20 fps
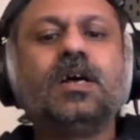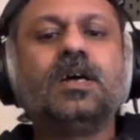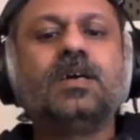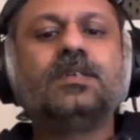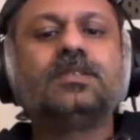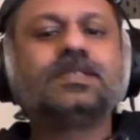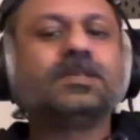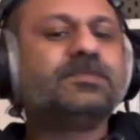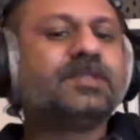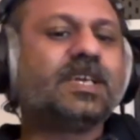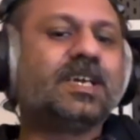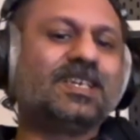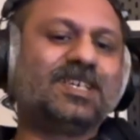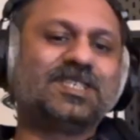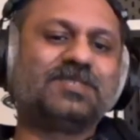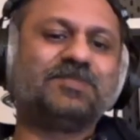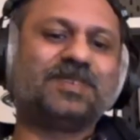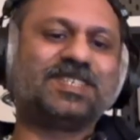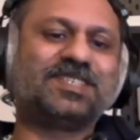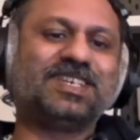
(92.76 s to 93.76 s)
something
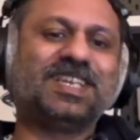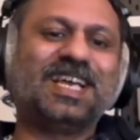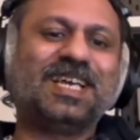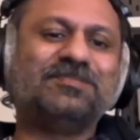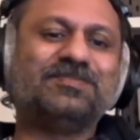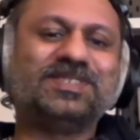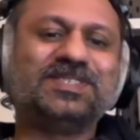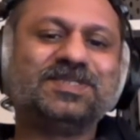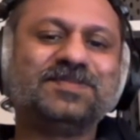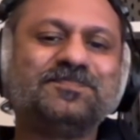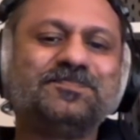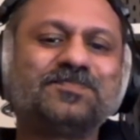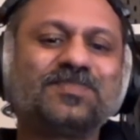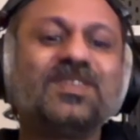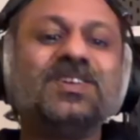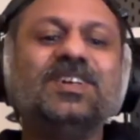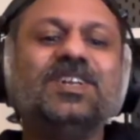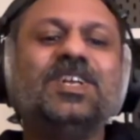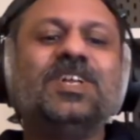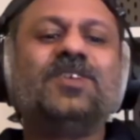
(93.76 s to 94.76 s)
unexpected happened.
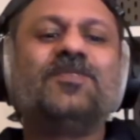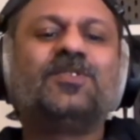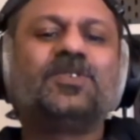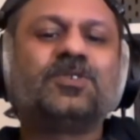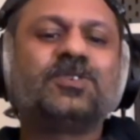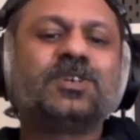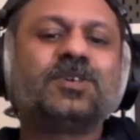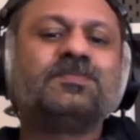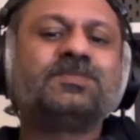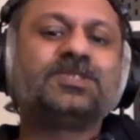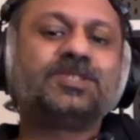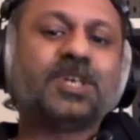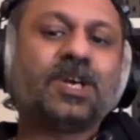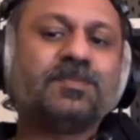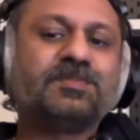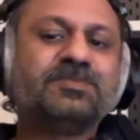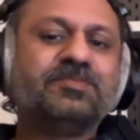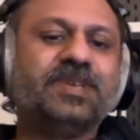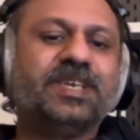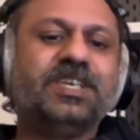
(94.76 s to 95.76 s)
FlowDrop
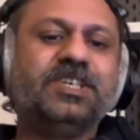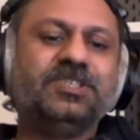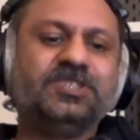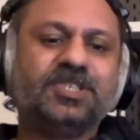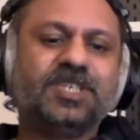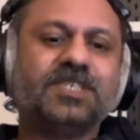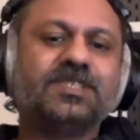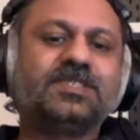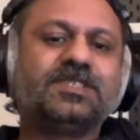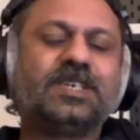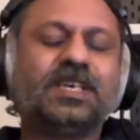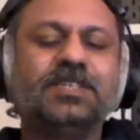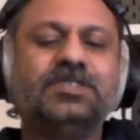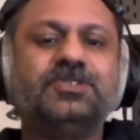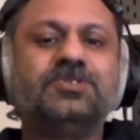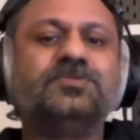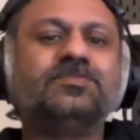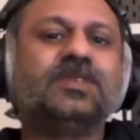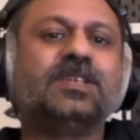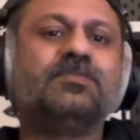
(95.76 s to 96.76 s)
stopped being just a
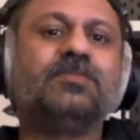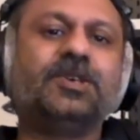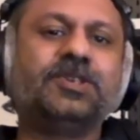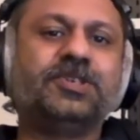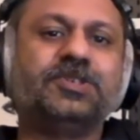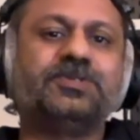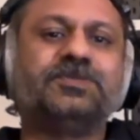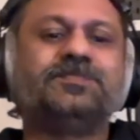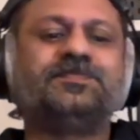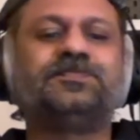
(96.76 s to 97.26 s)
Drupal module.